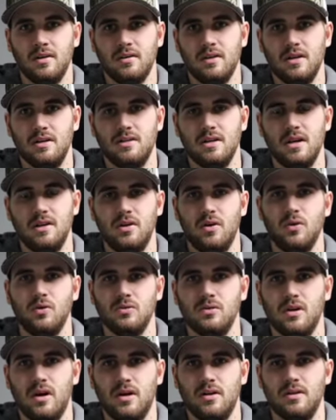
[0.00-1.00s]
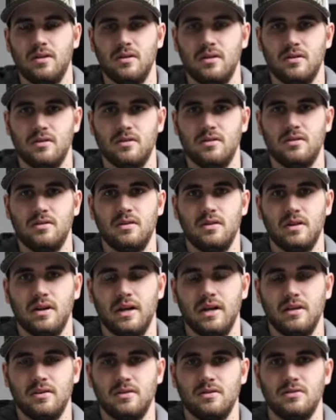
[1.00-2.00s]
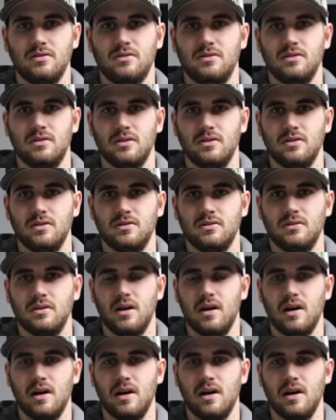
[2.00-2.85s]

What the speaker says: they tend to hold on to their antlers until